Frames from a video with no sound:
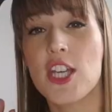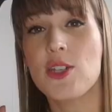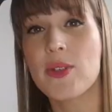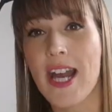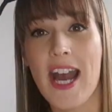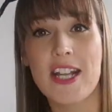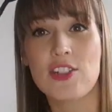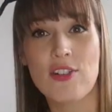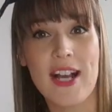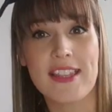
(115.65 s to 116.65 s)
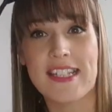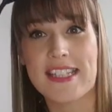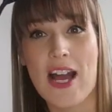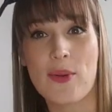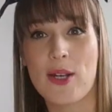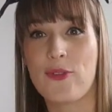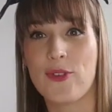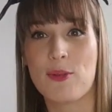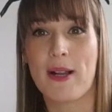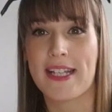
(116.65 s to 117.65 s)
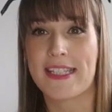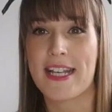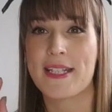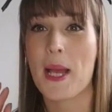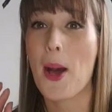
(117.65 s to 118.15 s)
you can track this down in a few places,